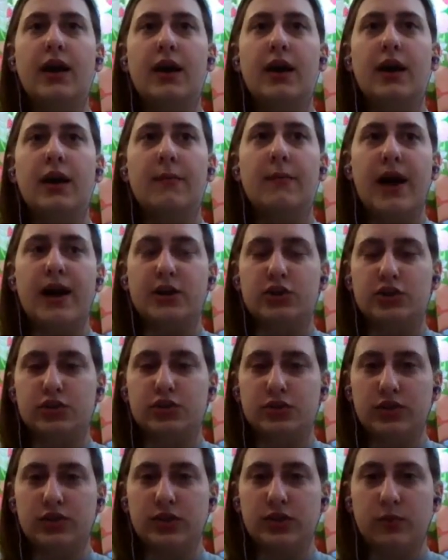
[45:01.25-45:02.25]
I'm
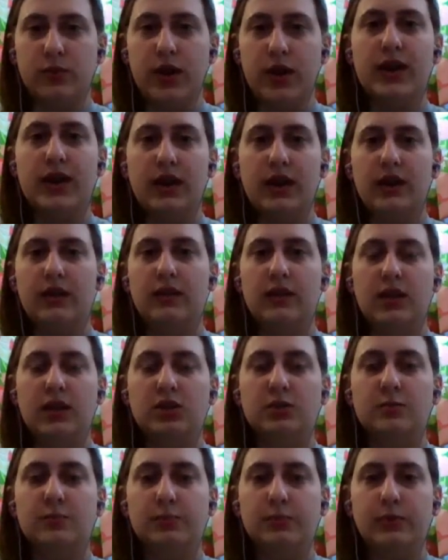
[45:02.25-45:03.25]
actually writing each
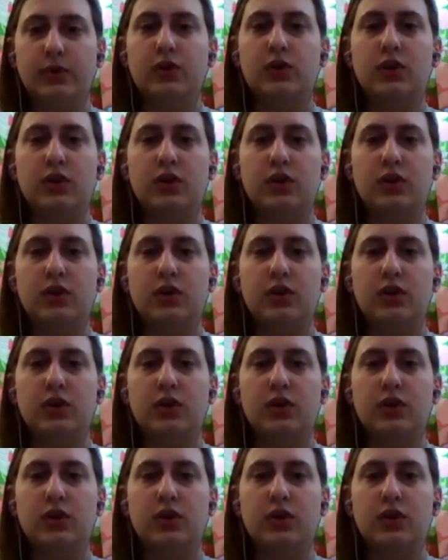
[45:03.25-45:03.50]
book